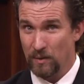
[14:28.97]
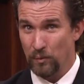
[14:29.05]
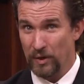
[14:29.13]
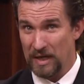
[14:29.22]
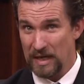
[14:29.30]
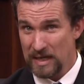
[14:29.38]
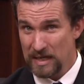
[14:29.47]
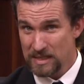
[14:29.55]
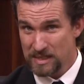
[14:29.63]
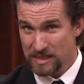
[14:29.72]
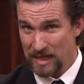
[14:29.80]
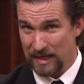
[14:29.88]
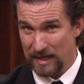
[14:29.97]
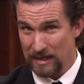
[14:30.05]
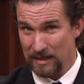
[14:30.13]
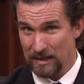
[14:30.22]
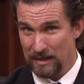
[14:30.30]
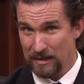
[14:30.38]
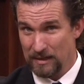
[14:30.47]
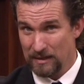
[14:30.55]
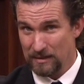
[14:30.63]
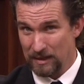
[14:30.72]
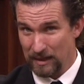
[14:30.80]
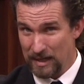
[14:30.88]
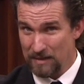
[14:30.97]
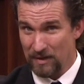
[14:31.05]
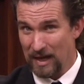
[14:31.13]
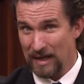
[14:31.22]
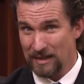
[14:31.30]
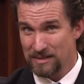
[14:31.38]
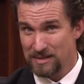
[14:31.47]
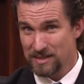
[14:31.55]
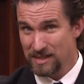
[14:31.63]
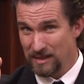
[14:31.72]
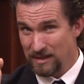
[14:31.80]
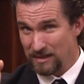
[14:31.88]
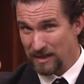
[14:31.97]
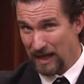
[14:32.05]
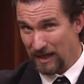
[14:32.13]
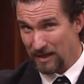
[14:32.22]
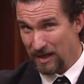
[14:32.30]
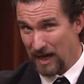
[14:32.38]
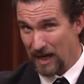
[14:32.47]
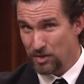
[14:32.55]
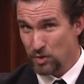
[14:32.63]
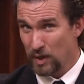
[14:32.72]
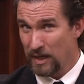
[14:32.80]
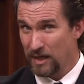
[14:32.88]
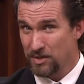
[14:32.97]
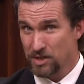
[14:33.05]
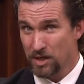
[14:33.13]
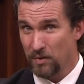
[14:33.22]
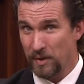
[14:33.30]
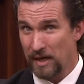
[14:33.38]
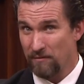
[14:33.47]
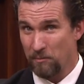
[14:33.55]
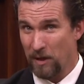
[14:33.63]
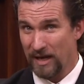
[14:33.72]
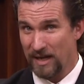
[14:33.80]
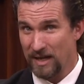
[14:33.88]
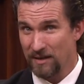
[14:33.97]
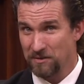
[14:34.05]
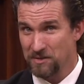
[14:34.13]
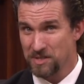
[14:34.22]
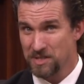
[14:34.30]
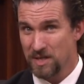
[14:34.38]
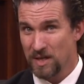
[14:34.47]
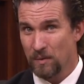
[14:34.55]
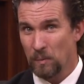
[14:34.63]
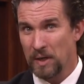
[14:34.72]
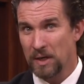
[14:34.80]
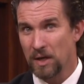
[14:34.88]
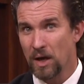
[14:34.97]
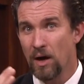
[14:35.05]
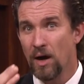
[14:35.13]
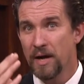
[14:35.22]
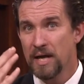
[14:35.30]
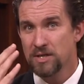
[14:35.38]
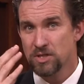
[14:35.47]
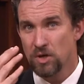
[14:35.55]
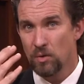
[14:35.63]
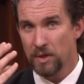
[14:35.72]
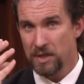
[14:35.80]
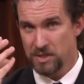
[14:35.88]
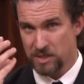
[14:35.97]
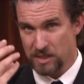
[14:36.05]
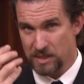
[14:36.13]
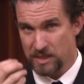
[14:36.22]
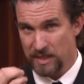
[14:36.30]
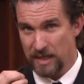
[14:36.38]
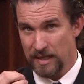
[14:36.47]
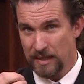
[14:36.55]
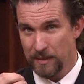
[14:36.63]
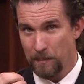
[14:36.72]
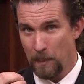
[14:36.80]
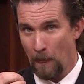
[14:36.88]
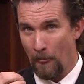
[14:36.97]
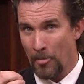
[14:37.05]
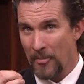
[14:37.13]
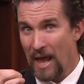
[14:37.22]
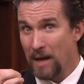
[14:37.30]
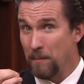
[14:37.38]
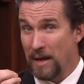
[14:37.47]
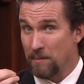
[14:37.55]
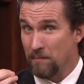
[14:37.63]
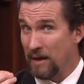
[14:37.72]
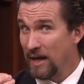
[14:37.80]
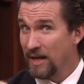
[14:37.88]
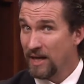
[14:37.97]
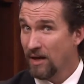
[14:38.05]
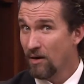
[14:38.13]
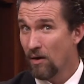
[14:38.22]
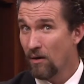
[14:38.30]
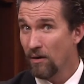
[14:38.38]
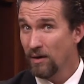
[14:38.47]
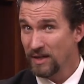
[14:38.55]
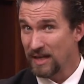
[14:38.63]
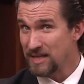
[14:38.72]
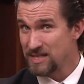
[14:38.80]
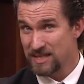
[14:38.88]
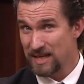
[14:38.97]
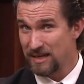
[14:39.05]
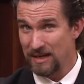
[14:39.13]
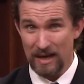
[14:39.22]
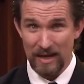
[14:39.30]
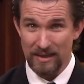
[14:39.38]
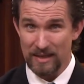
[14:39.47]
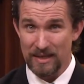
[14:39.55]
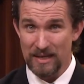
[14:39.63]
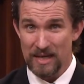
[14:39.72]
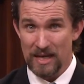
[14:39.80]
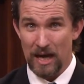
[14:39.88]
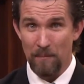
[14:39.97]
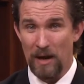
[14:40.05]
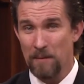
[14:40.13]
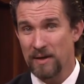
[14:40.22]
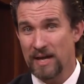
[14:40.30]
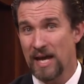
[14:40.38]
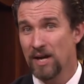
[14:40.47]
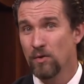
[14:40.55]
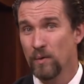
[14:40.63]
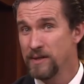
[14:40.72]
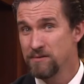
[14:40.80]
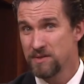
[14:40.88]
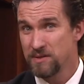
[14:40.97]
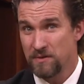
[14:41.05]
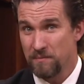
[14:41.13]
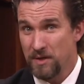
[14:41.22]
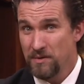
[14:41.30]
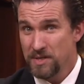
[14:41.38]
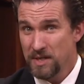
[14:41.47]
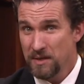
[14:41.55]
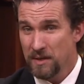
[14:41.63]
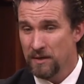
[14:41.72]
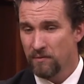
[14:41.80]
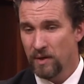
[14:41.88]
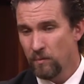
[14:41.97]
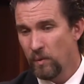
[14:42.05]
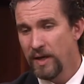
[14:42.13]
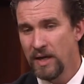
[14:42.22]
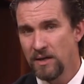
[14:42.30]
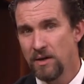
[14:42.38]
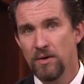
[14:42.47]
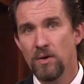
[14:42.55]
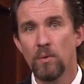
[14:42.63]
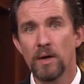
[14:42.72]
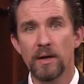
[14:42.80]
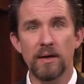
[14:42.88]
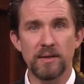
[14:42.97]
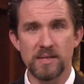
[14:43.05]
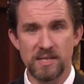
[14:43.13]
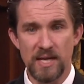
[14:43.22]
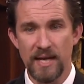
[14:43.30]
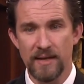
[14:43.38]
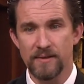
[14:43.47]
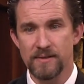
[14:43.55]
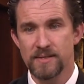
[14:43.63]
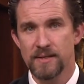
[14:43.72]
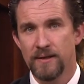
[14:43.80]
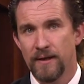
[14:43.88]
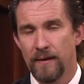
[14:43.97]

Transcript: When he said the Levites, that naturally excluded everybody else. When God has told us to sing and make melody in our heart and has said nothing about mechanical instruments or music, friend, we need to do what God says.